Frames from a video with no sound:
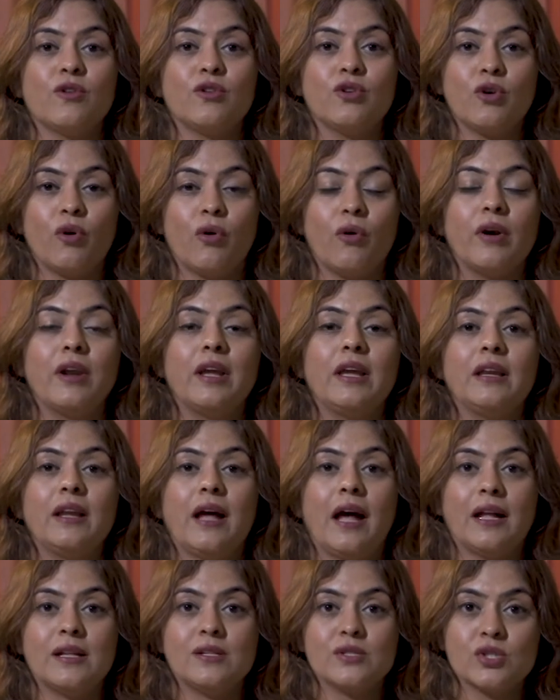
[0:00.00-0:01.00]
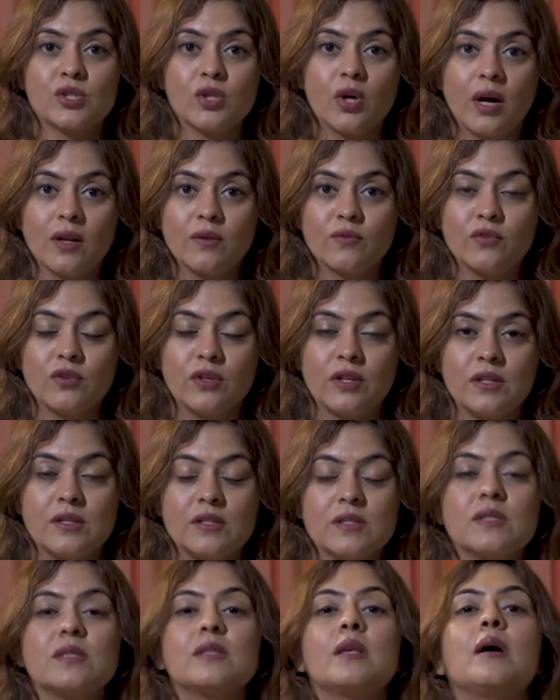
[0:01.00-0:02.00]
your enhanced
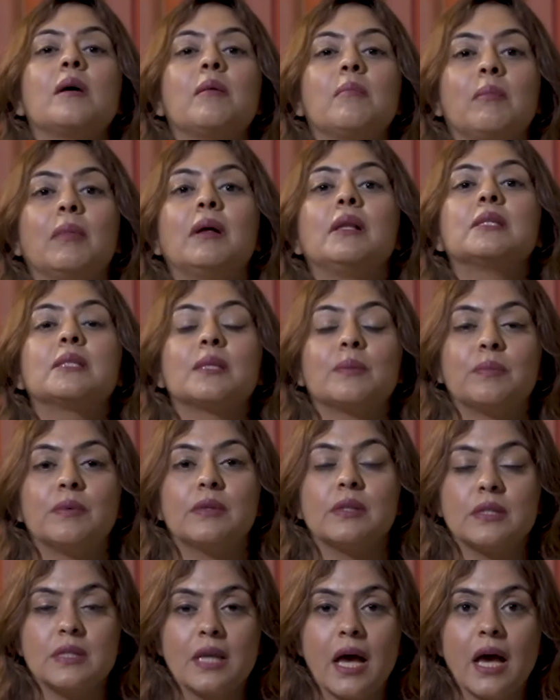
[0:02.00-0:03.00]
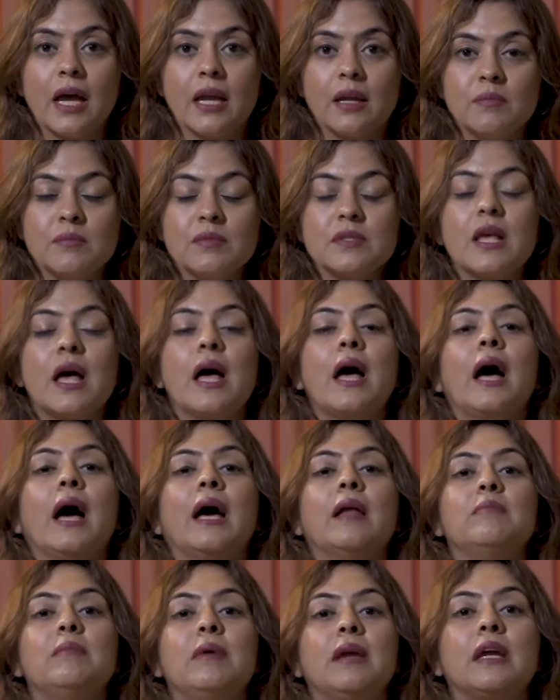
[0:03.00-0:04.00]
confidence multiple times
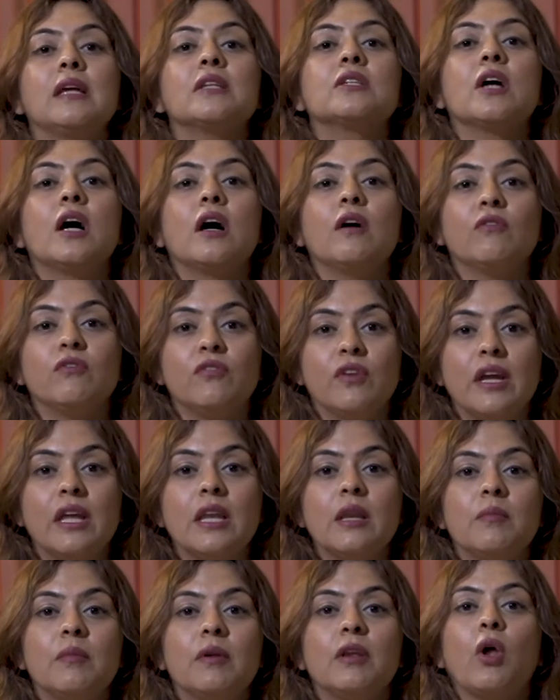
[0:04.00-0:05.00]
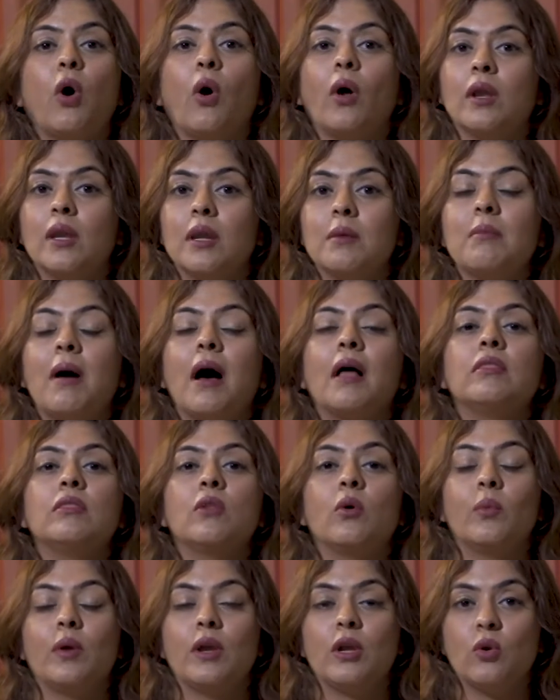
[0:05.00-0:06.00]
and make it available on demand
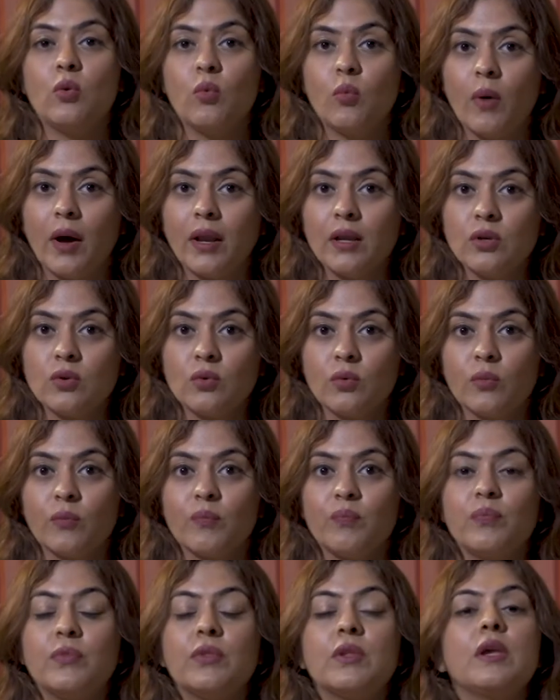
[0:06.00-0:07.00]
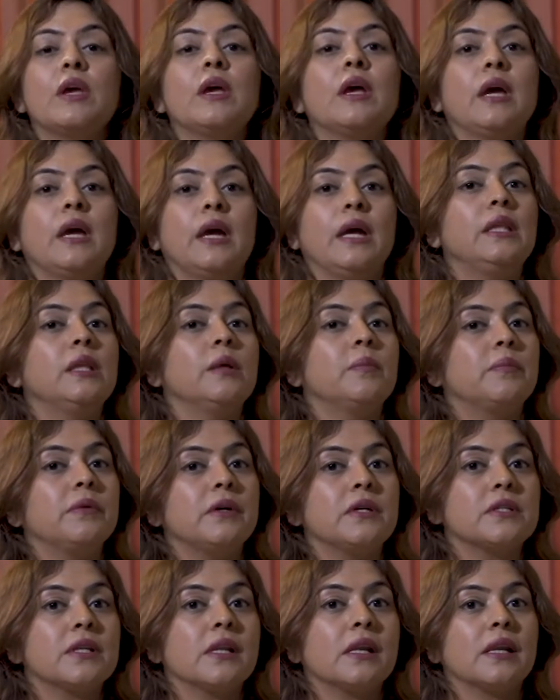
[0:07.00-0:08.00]
the way you want to. In the
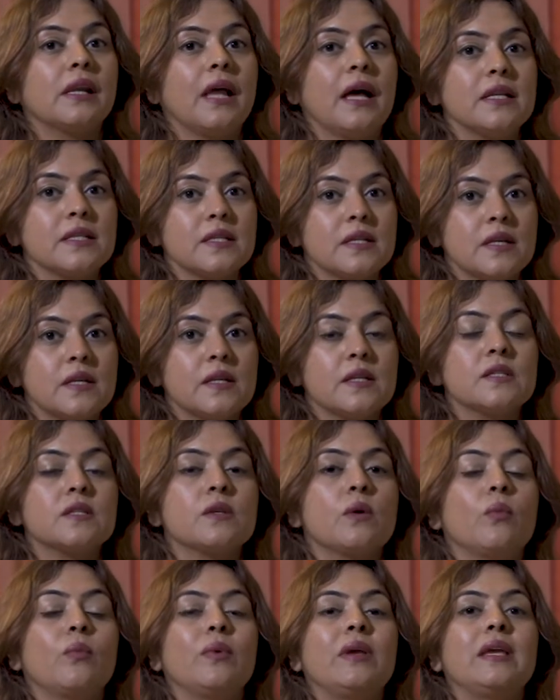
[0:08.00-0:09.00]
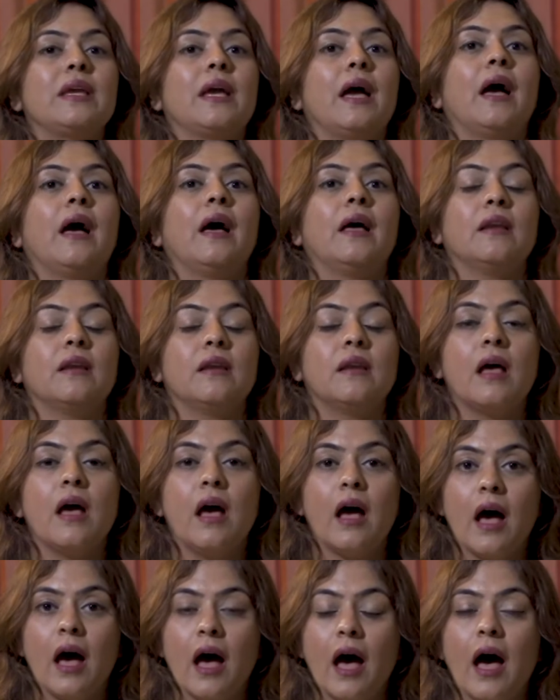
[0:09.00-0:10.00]
personal classes, we can
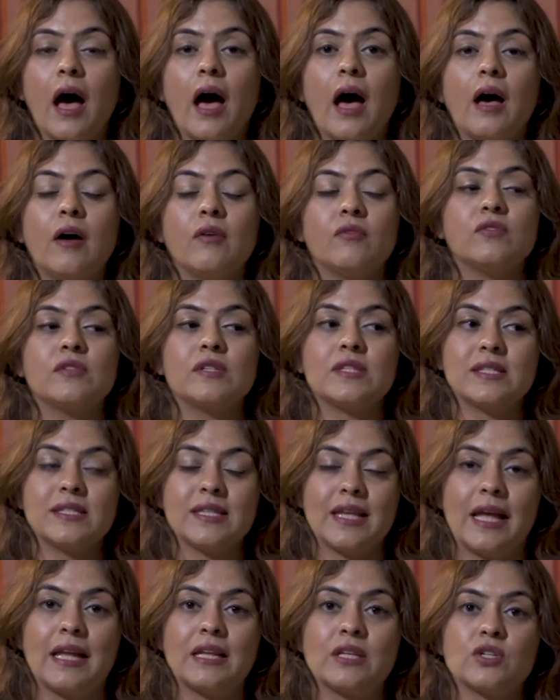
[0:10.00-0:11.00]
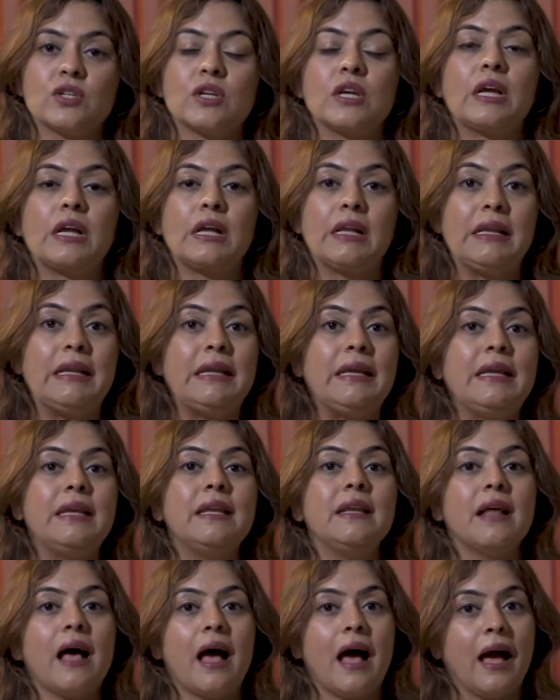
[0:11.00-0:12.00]
have set
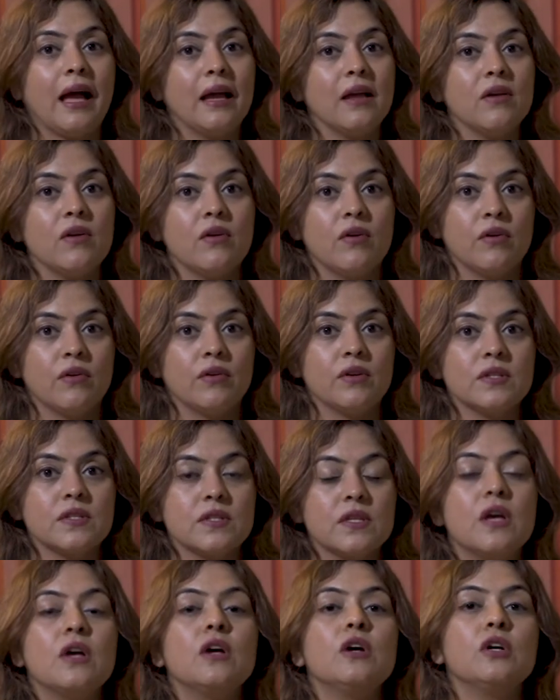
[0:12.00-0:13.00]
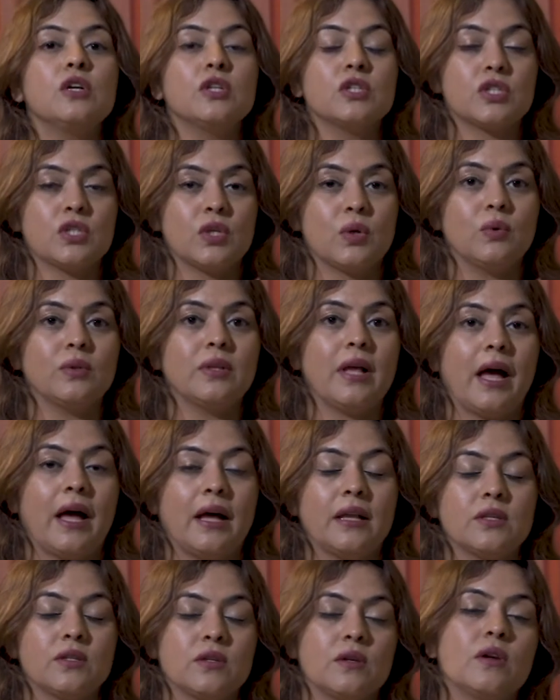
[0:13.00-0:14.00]
clean anchors so
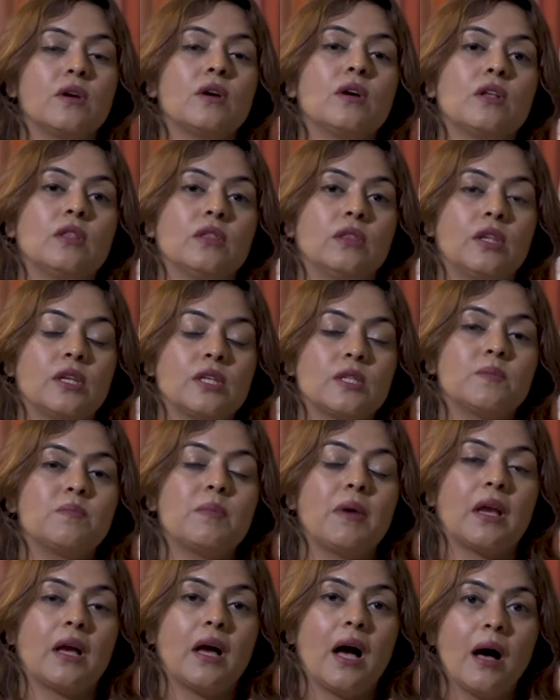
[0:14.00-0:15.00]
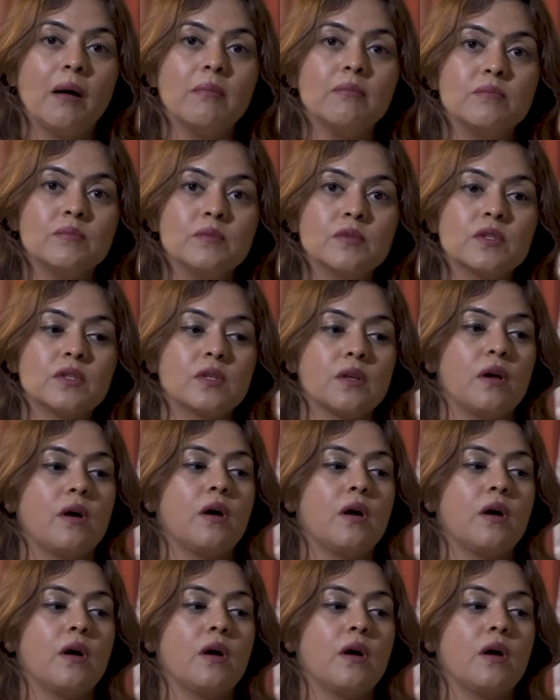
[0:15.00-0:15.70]
that this becomes